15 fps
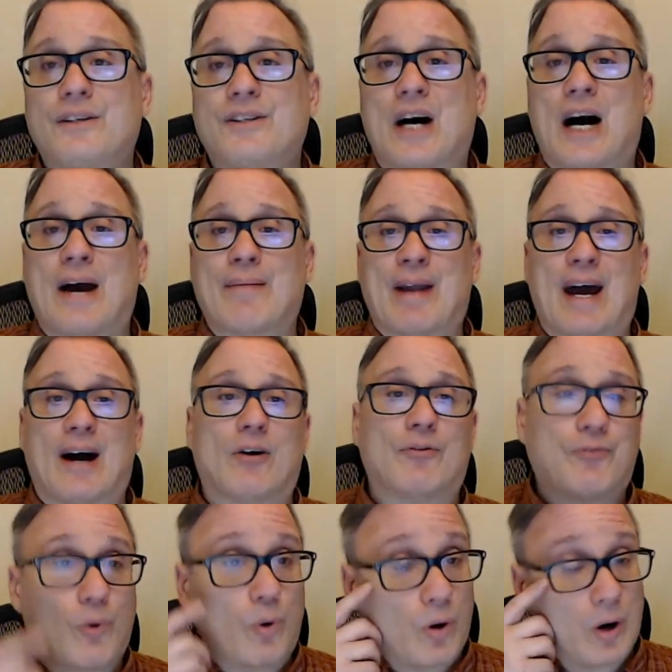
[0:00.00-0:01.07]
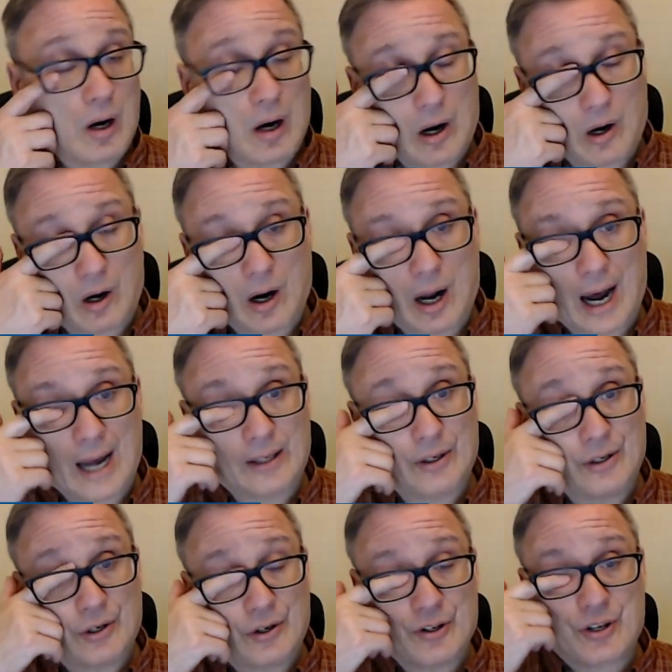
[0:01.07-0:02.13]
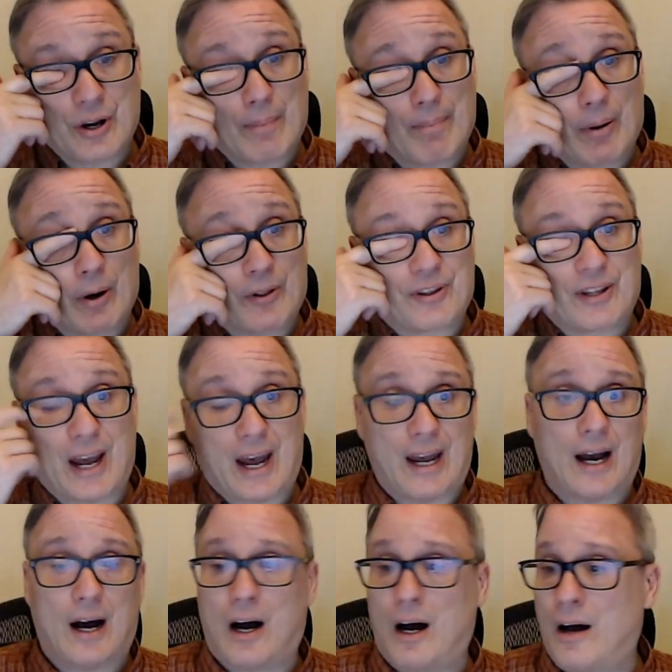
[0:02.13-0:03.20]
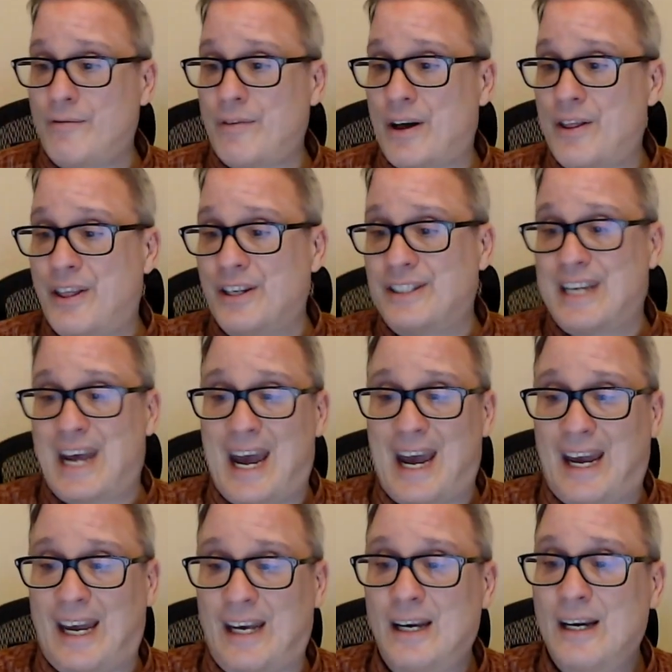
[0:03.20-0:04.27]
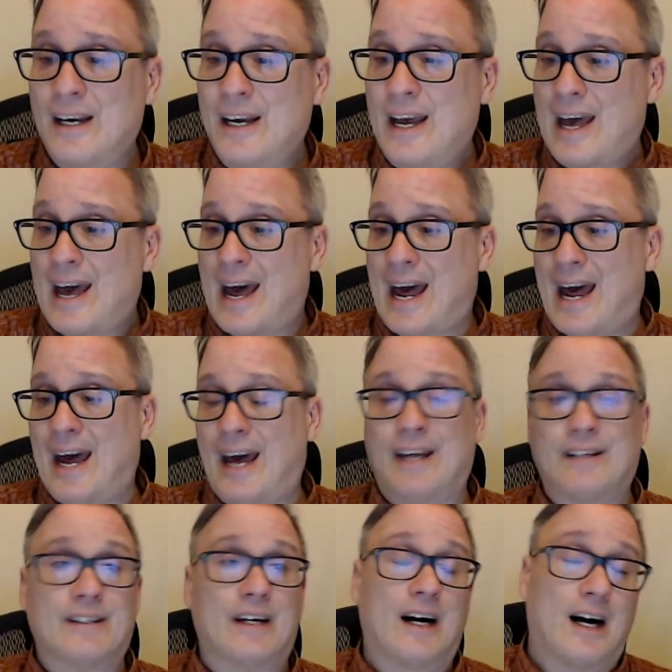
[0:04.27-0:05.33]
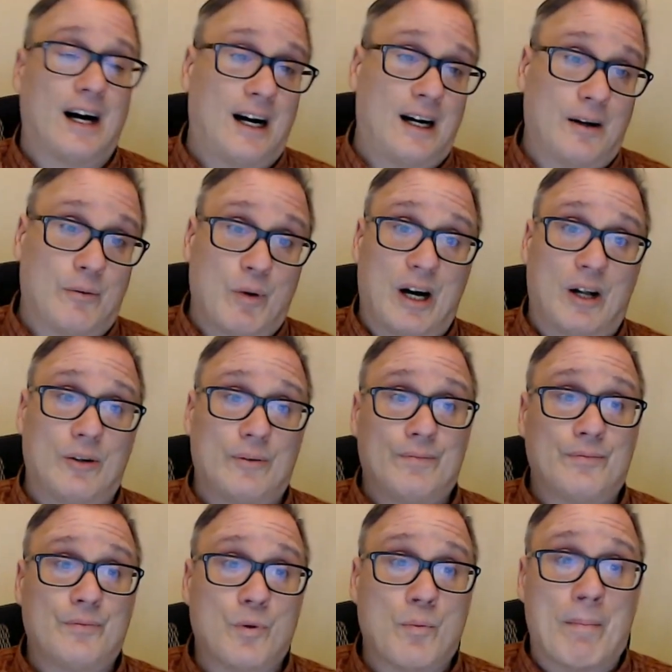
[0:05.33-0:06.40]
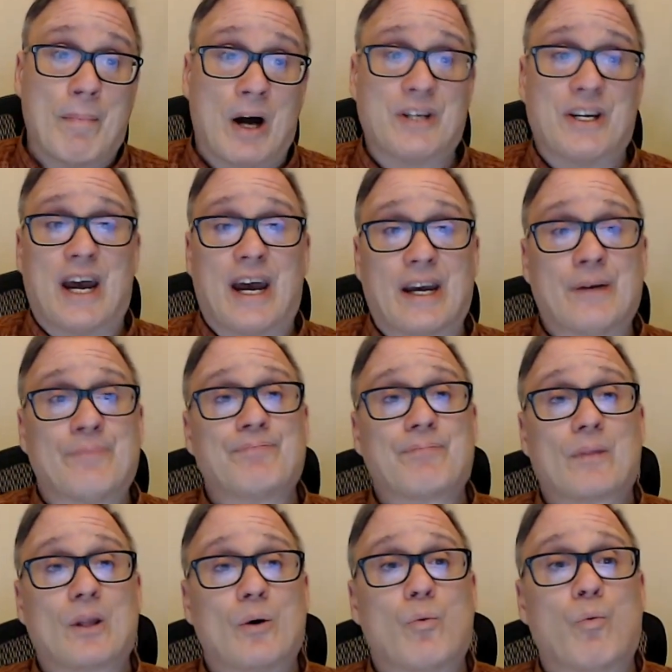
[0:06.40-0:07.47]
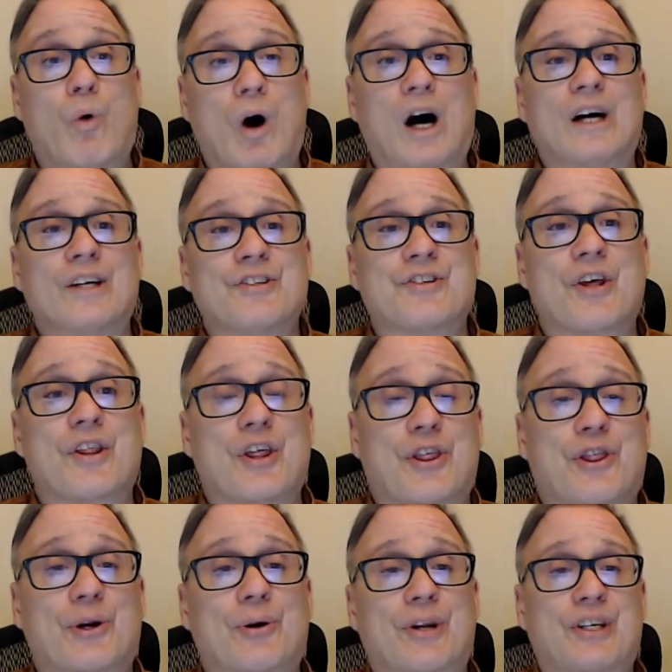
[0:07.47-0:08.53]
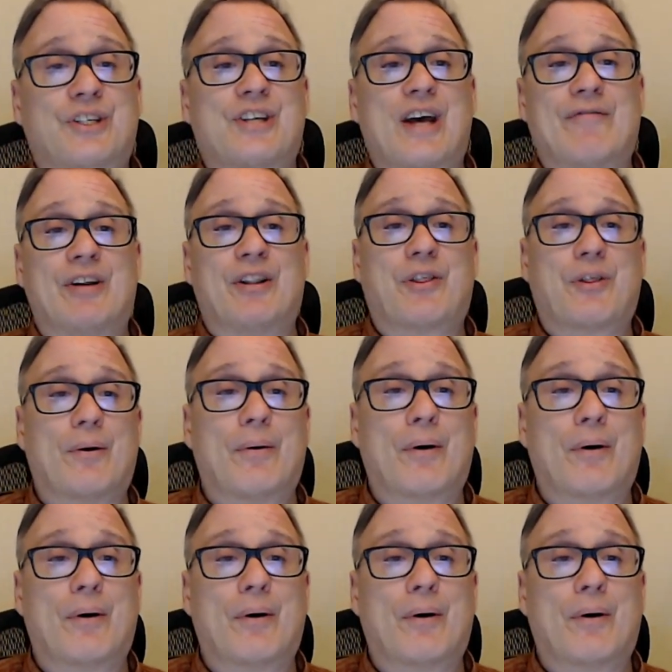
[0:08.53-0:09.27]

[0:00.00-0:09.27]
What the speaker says: Time now for our Islanders birthday of the day. And well, Monday was the 37th